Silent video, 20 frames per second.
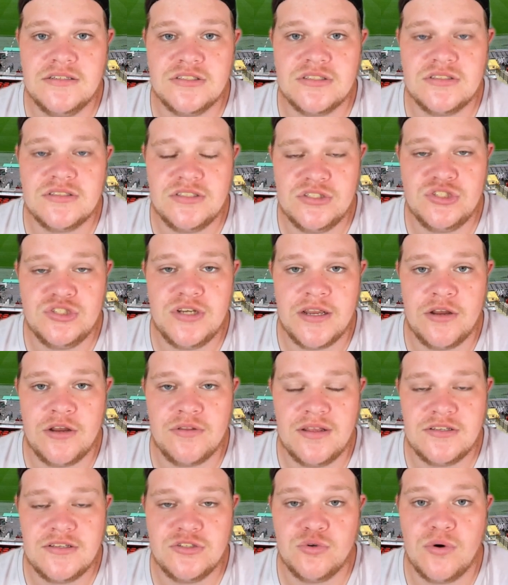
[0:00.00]
Zinchenko,
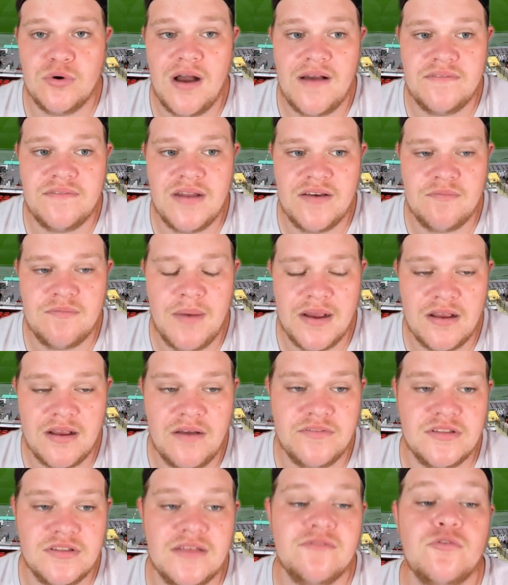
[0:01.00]
they sort of have left back
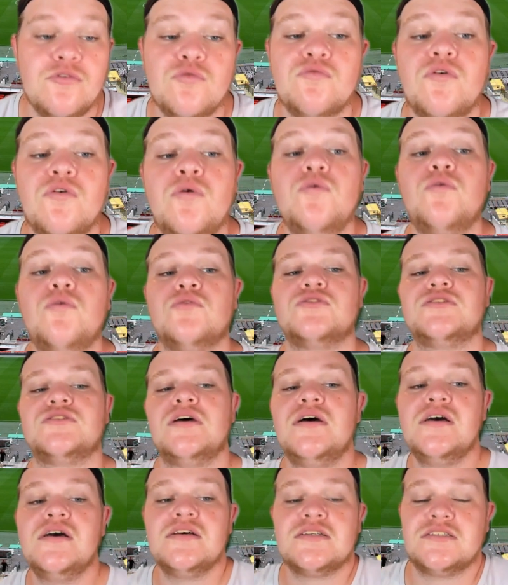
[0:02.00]
cover. And they've of course
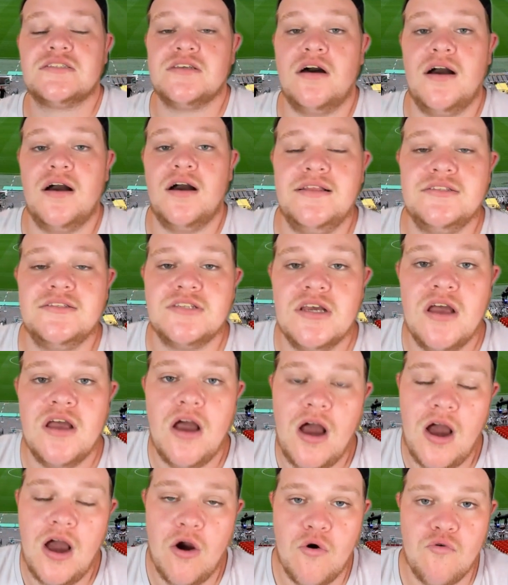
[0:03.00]
signed
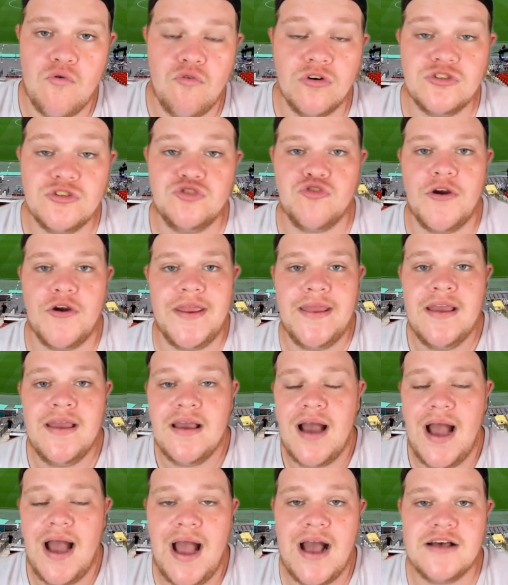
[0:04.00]
Rodri
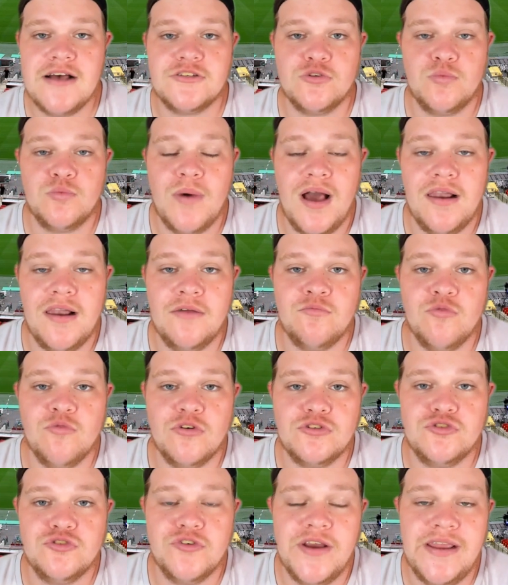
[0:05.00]
as well, and
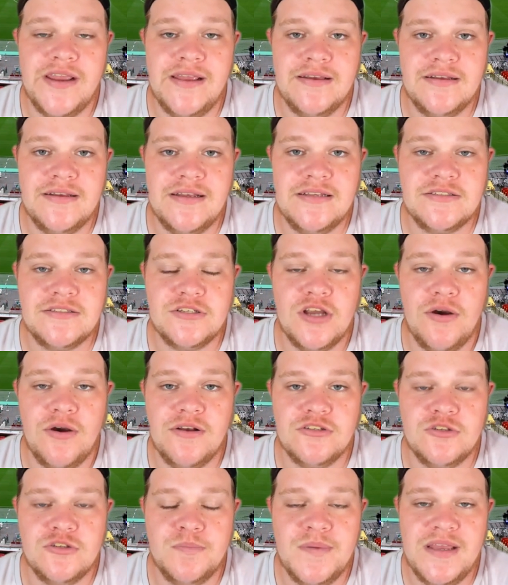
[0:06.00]
Rodri is going
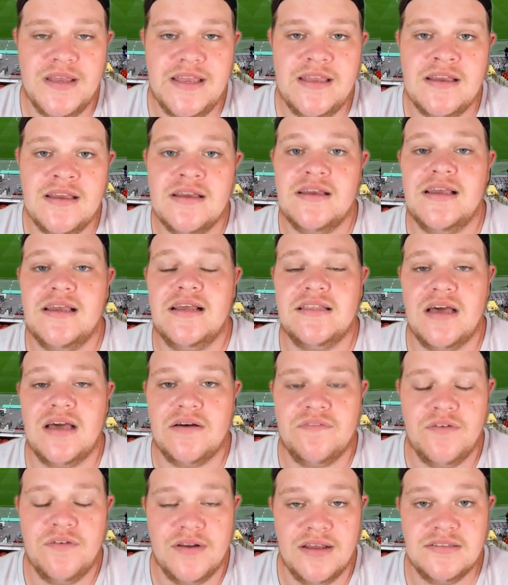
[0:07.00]
to be in that
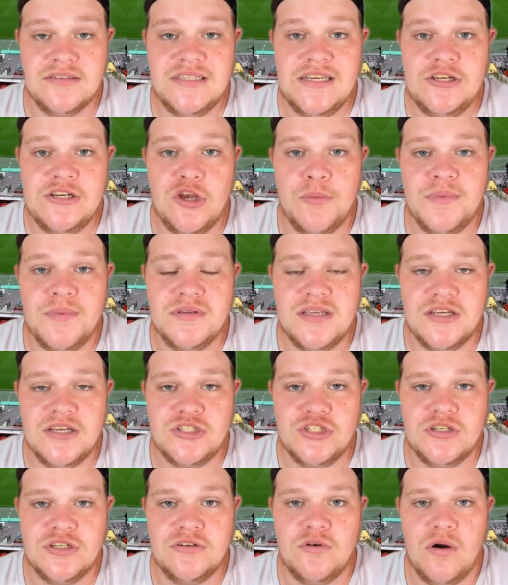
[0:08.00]
Fernandinho
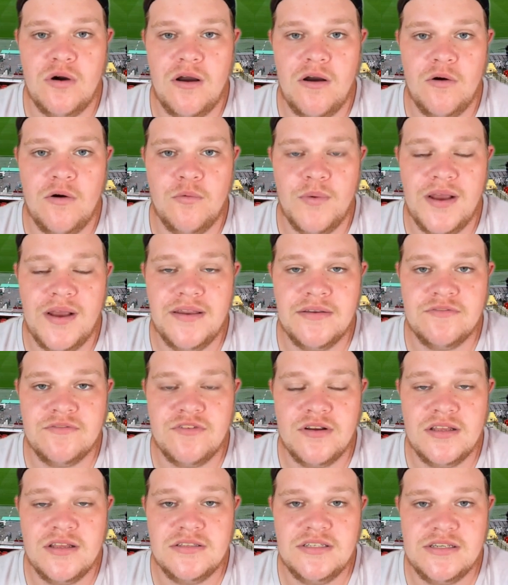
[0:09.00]
position when
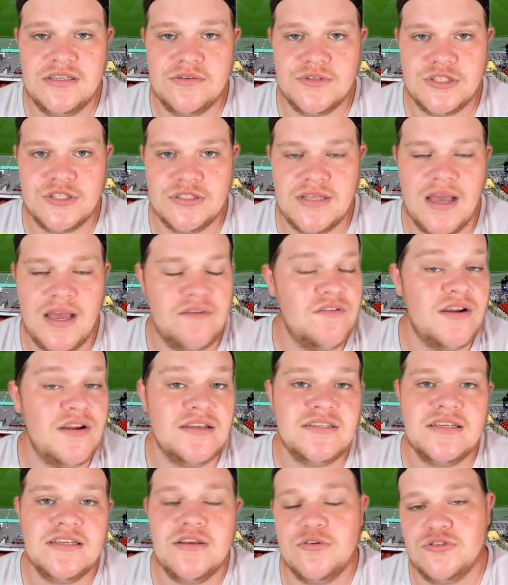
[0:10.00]
Fernandinho isn't there.
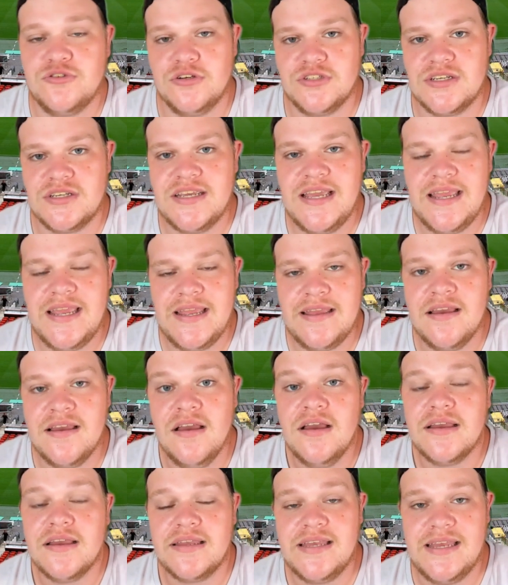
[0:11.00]
Fernandinho is such a
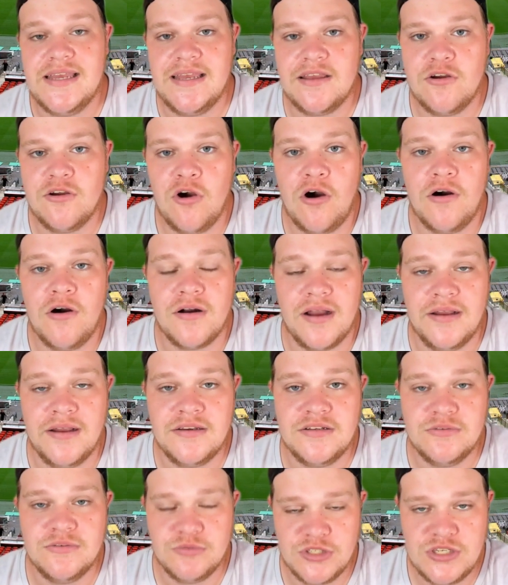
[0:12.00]
key cog, and
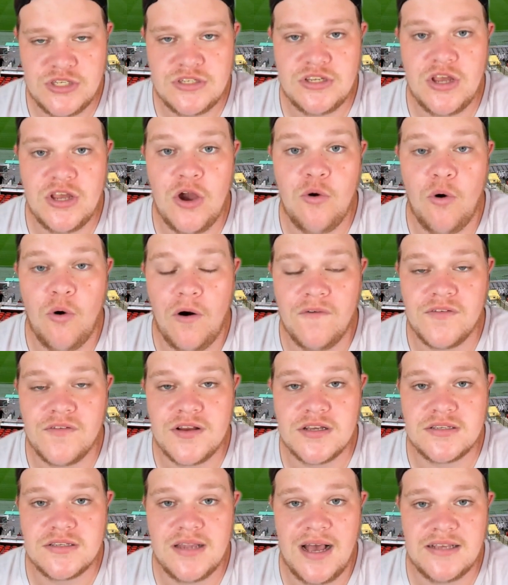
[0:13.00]
it was so
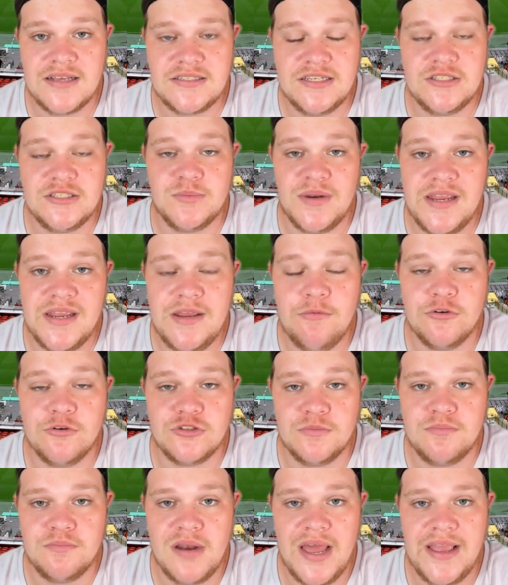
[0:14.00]
obvious last season when he
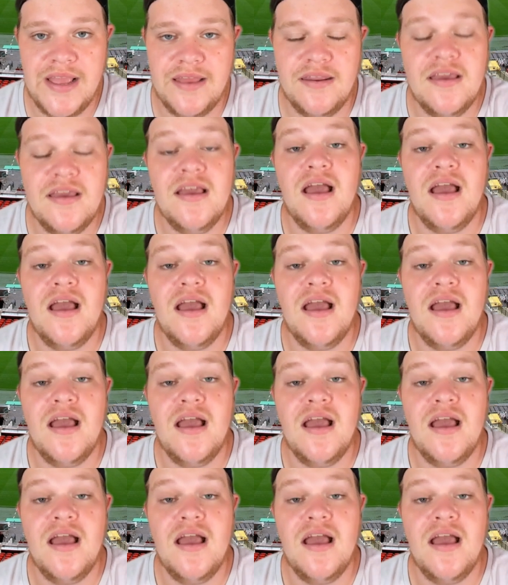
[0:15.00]
wasn't playing.